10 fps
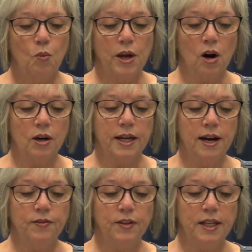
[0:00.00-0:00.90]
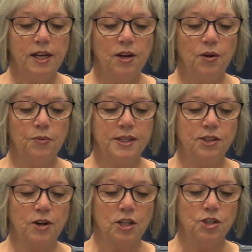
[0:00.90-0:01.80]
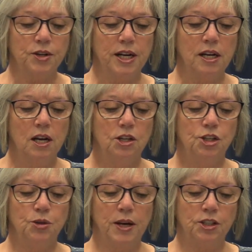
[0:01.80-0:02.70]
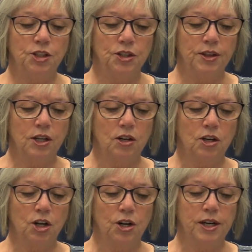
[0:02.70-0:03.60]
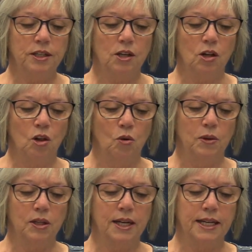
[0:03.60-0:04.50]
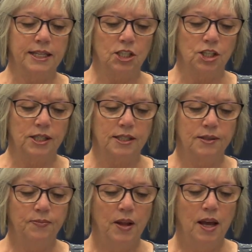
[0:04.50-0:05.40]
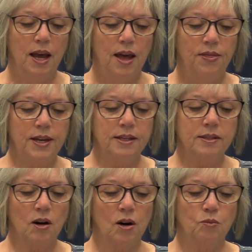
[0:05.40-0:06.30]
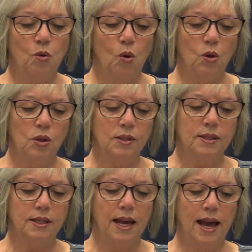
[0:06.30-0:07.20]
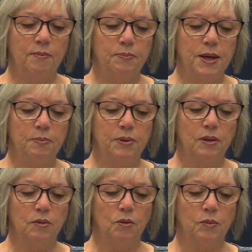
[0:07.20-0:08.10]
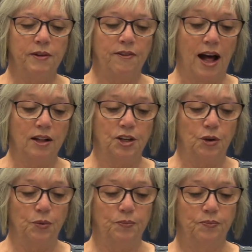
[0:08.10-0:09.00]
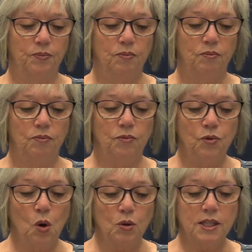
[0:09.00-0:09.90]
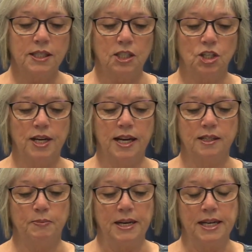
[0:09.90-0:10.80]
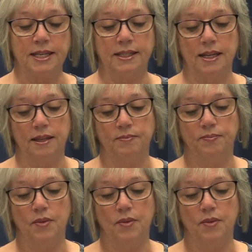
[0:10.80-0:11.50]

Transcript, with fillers: We are carefully restructuring to endure the current global conditions. These are roles and people we value. No decision has been easy.